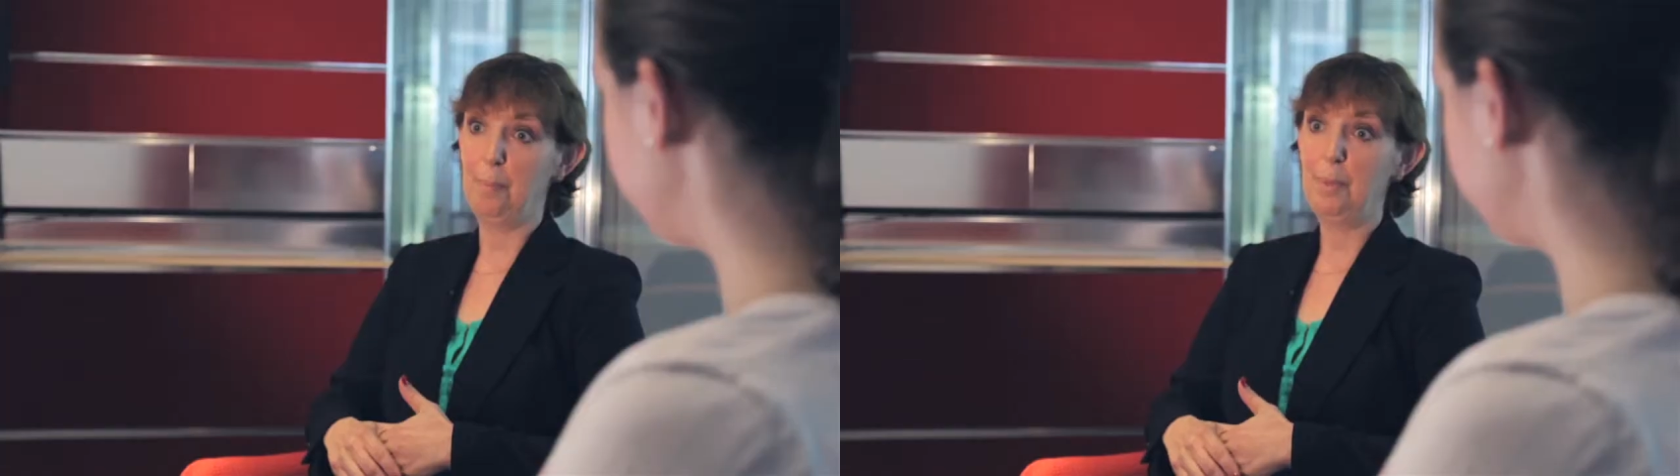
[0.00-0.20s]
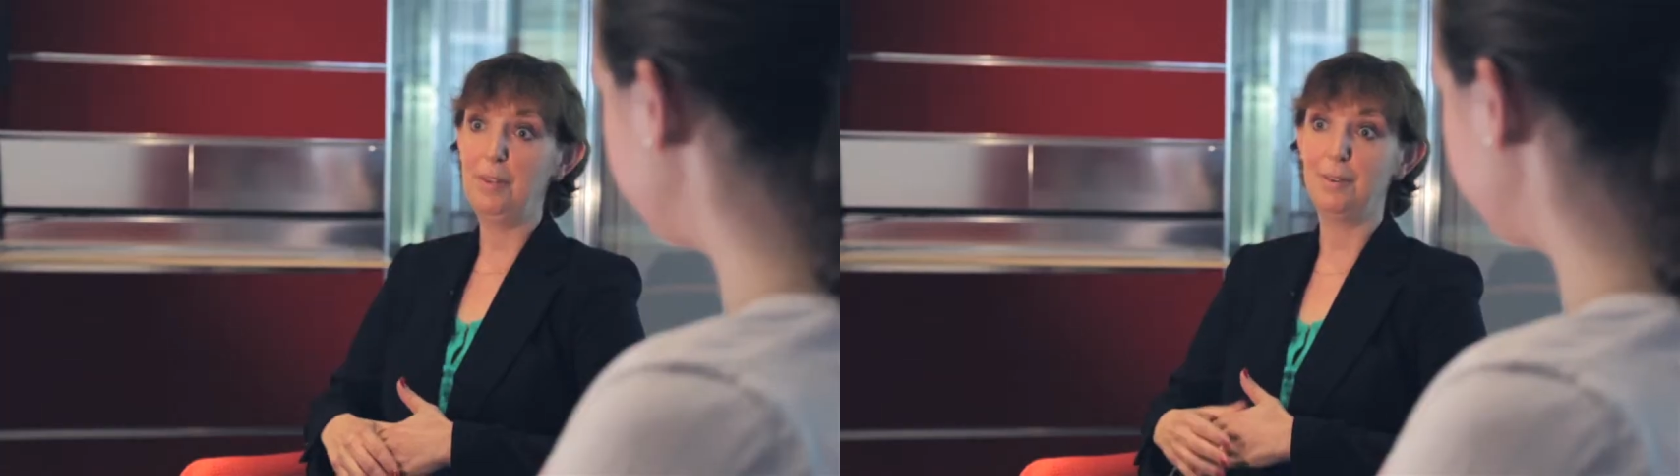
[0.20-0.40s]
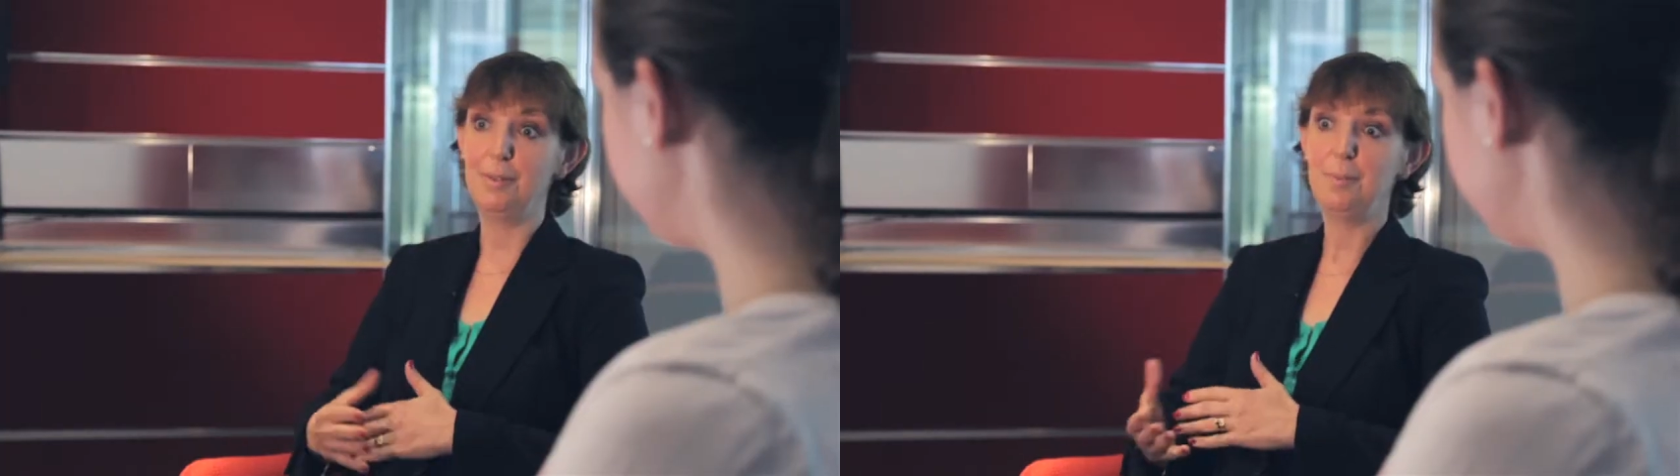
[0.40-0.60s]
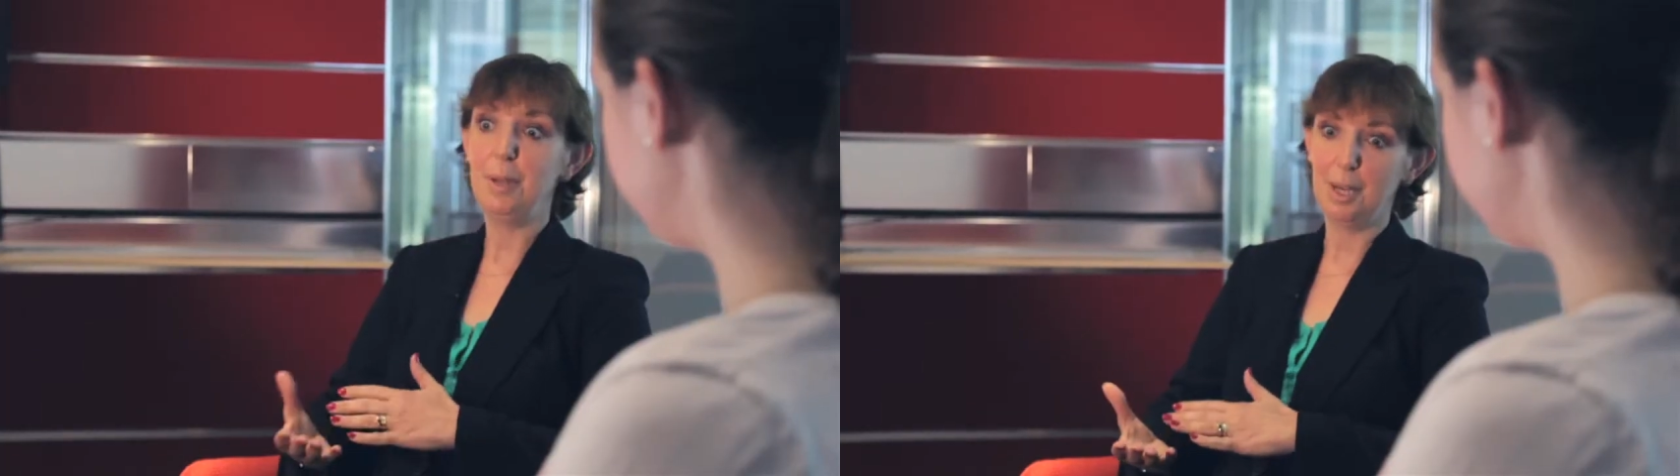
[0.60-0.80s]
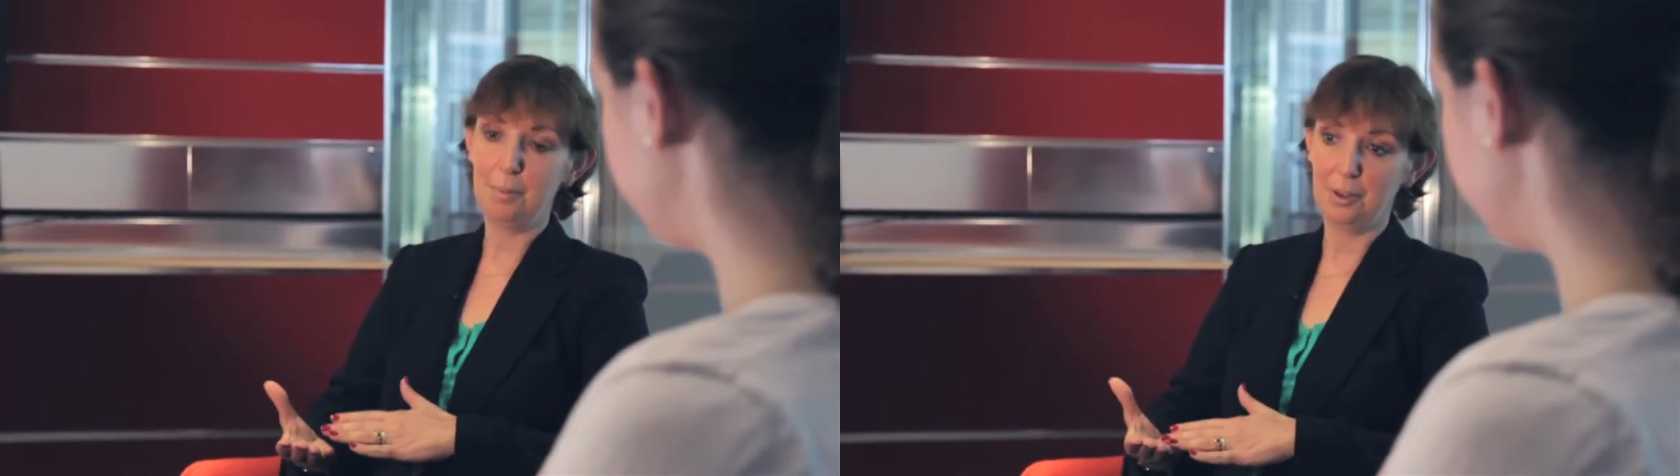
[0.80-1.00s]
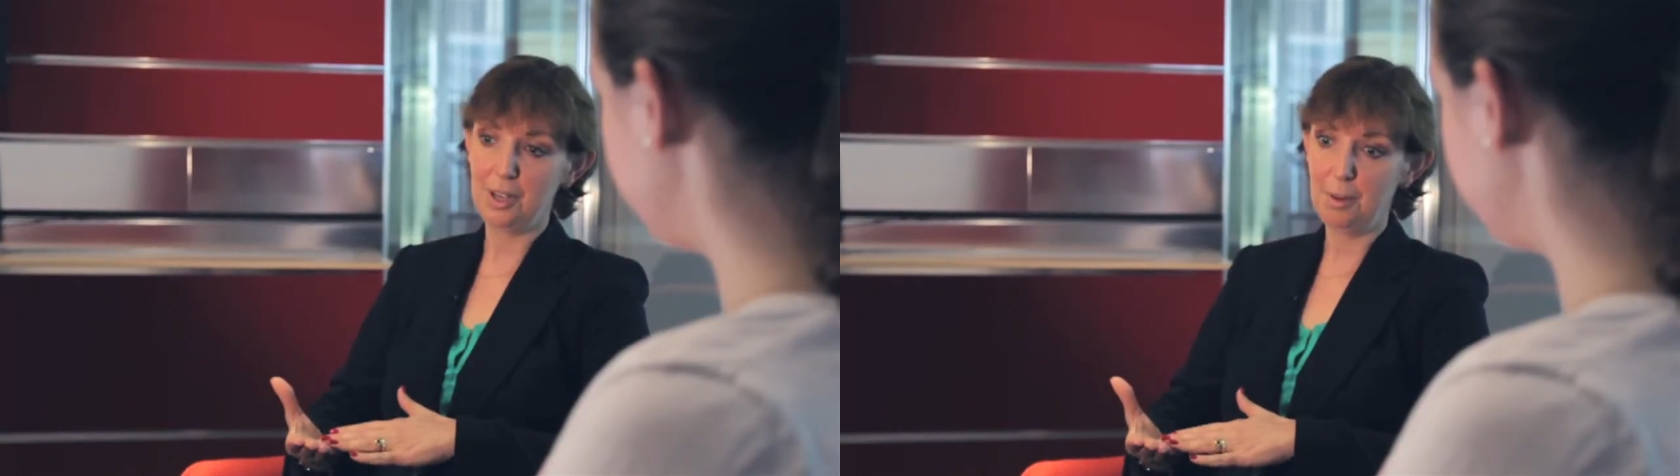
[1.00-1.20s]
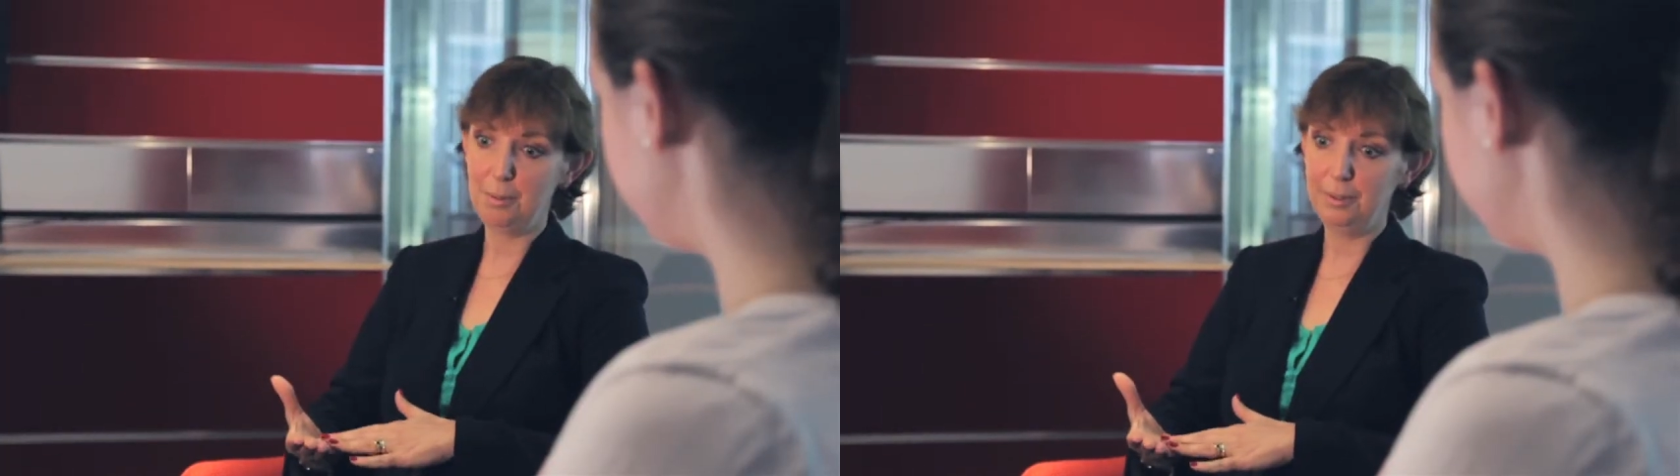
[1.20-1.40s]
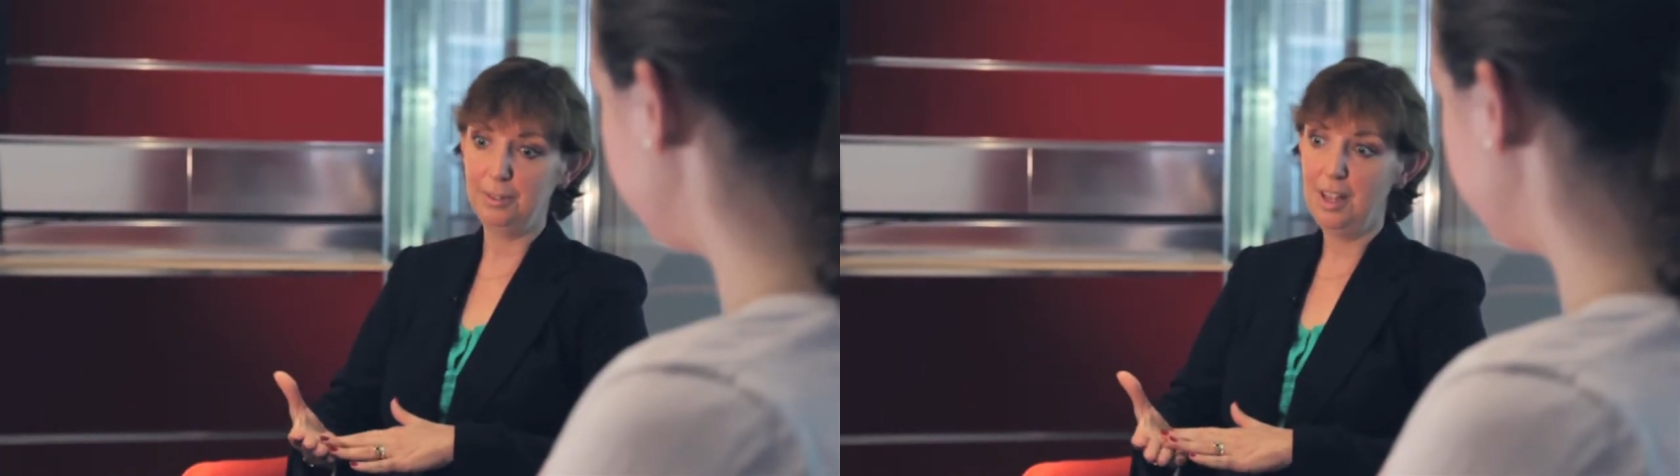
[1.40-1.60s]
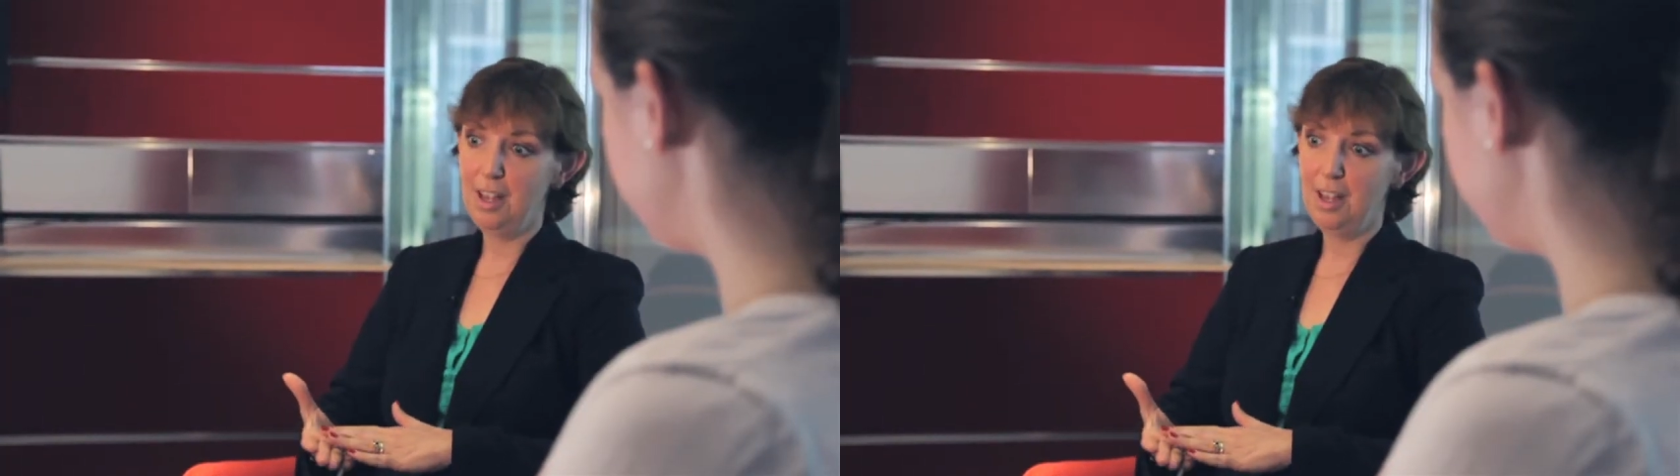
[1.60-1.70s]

If I was to pick up on a couple,